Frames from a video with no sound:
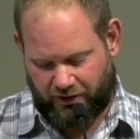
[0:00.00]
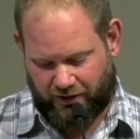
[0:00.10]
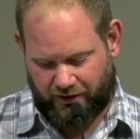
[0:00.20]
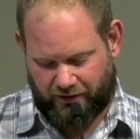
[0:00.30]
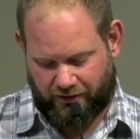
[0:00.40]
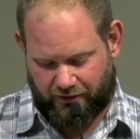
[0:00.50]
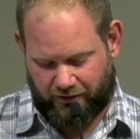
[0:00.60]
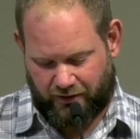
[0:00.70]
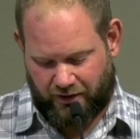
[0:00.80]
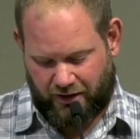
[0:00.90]

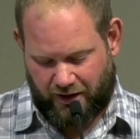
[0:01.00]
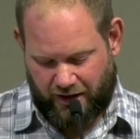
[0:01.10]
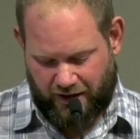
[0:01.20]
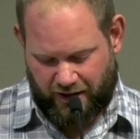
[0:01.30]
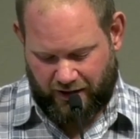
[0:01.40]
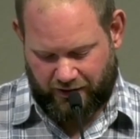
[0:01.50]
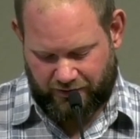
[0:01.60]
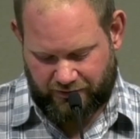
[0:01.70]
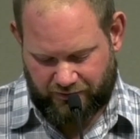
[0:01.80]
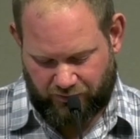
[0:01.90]
uh, and